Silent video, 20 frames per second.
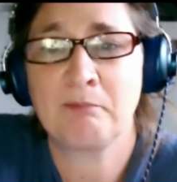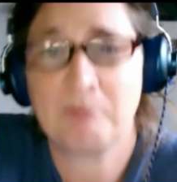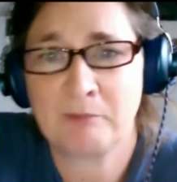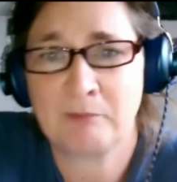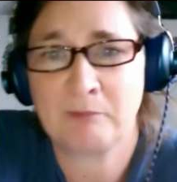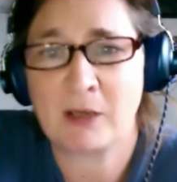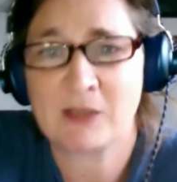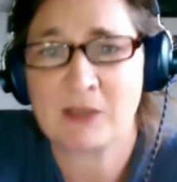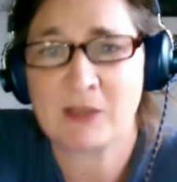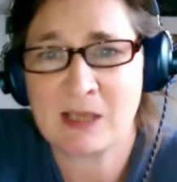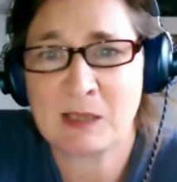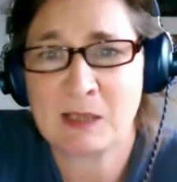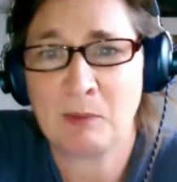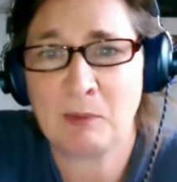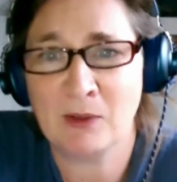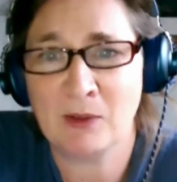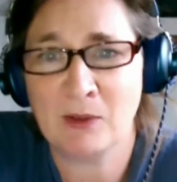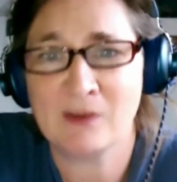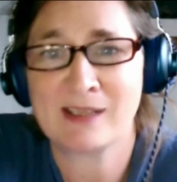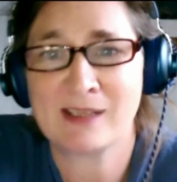
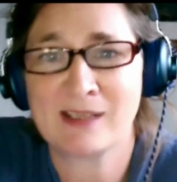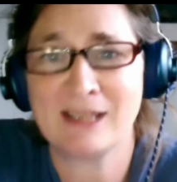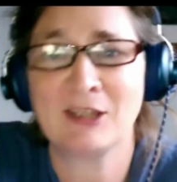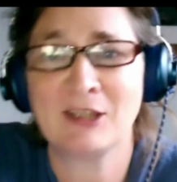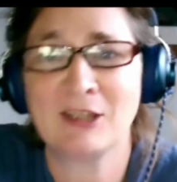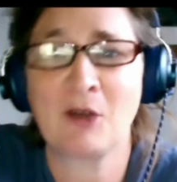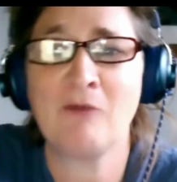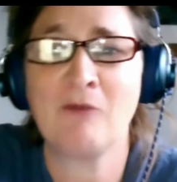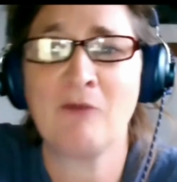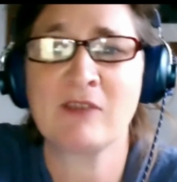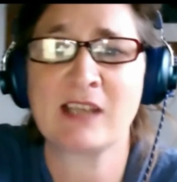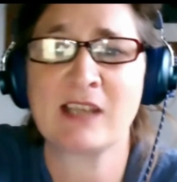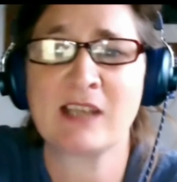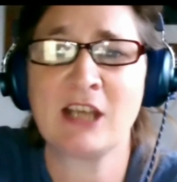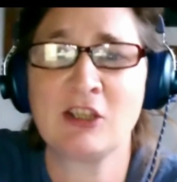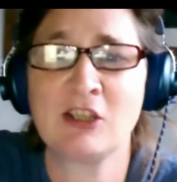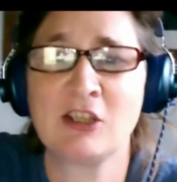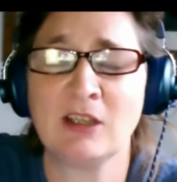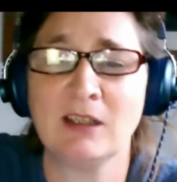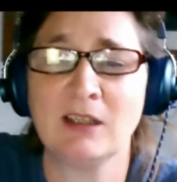participants in the
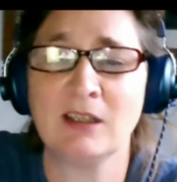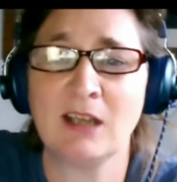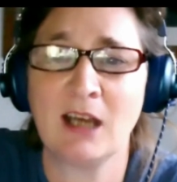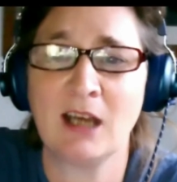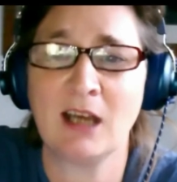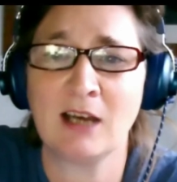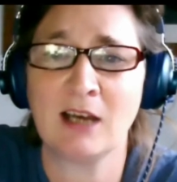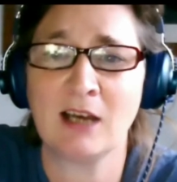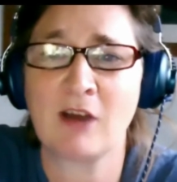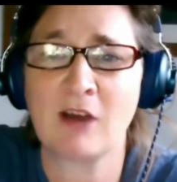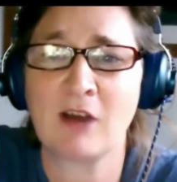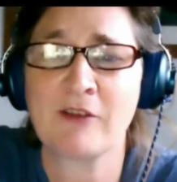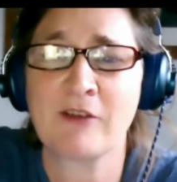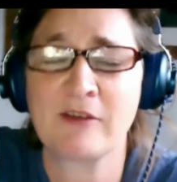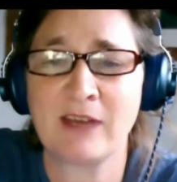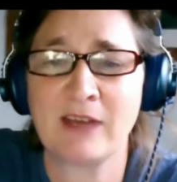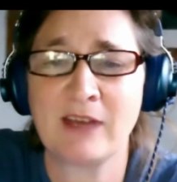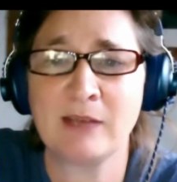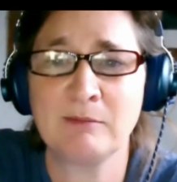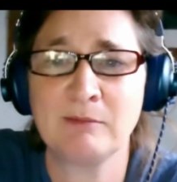conversation uh, rather
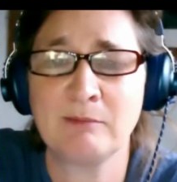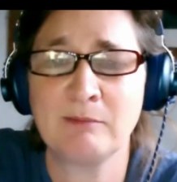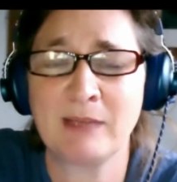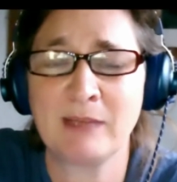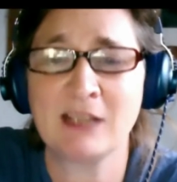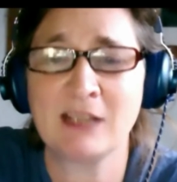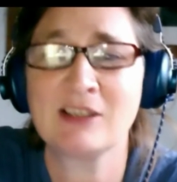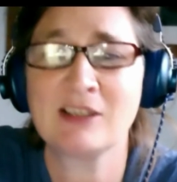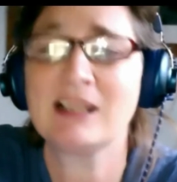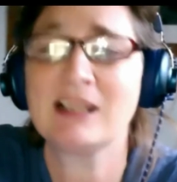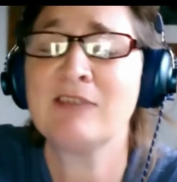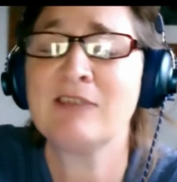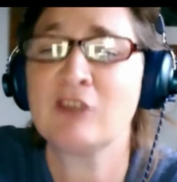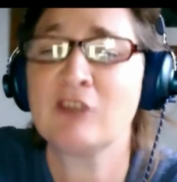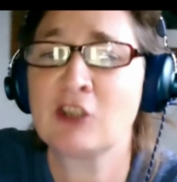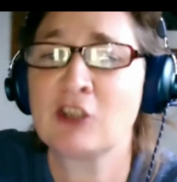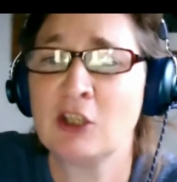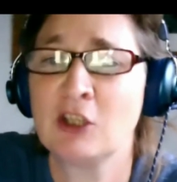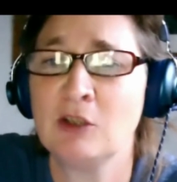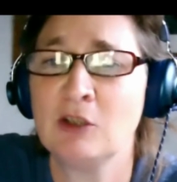than being delivered
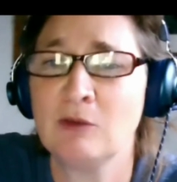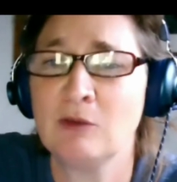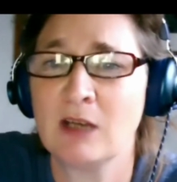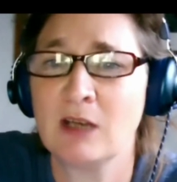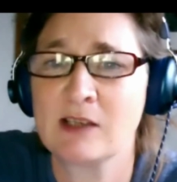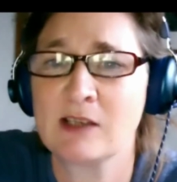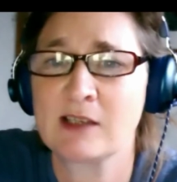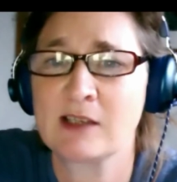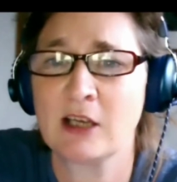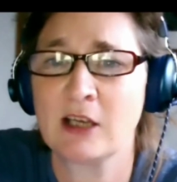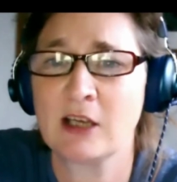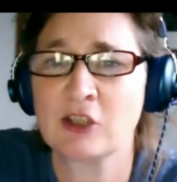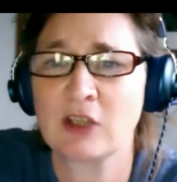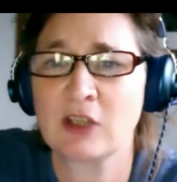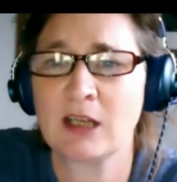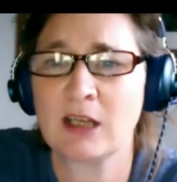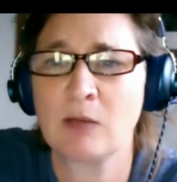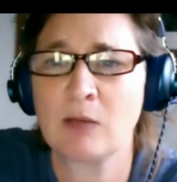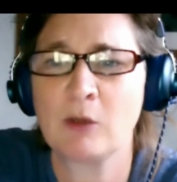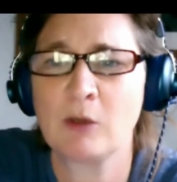to as such.
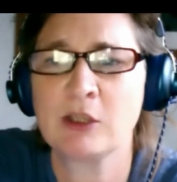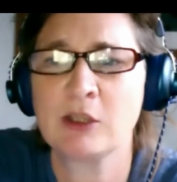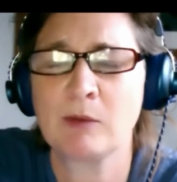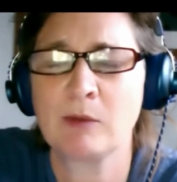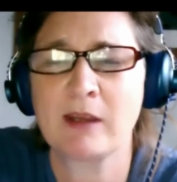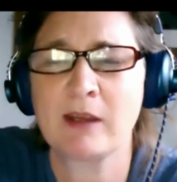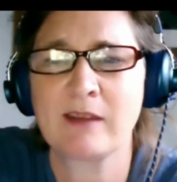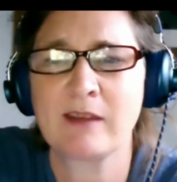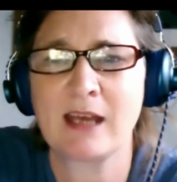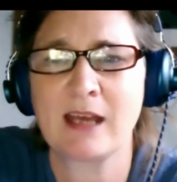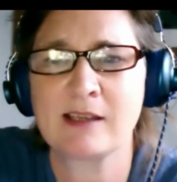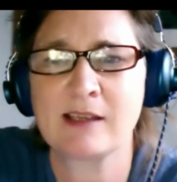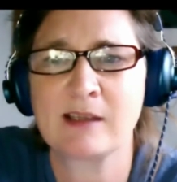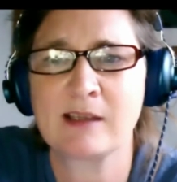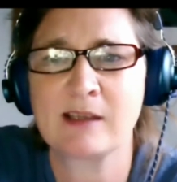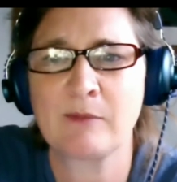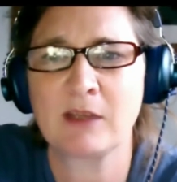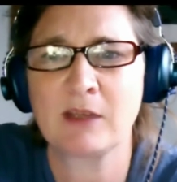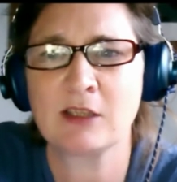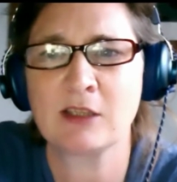And I wonder whether that's
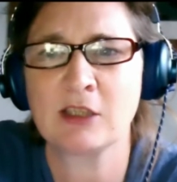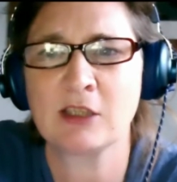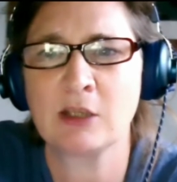something to